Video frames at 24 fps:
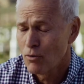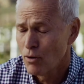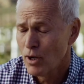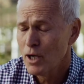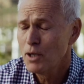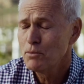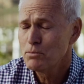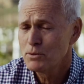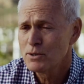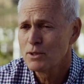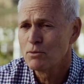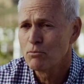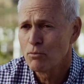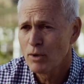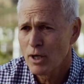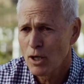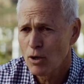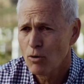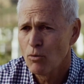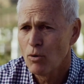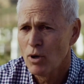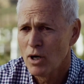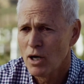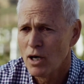the grapes and
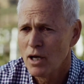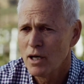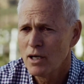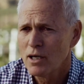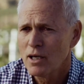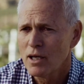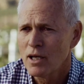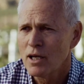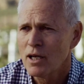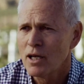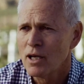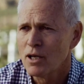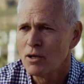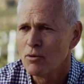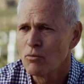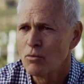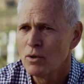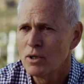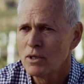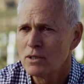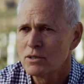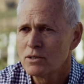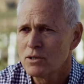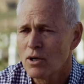make wine, and
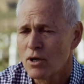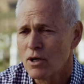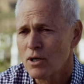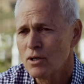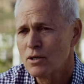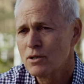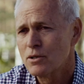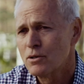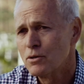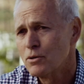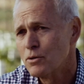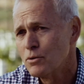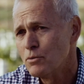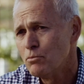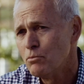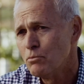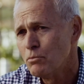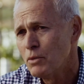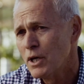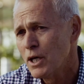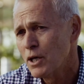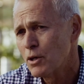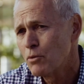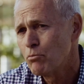we started to
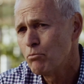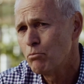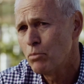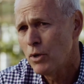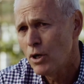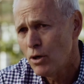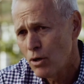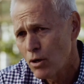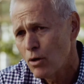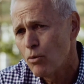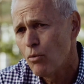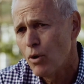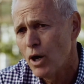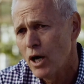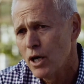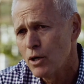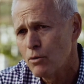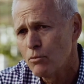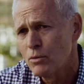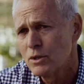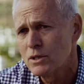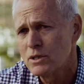make bulk wine,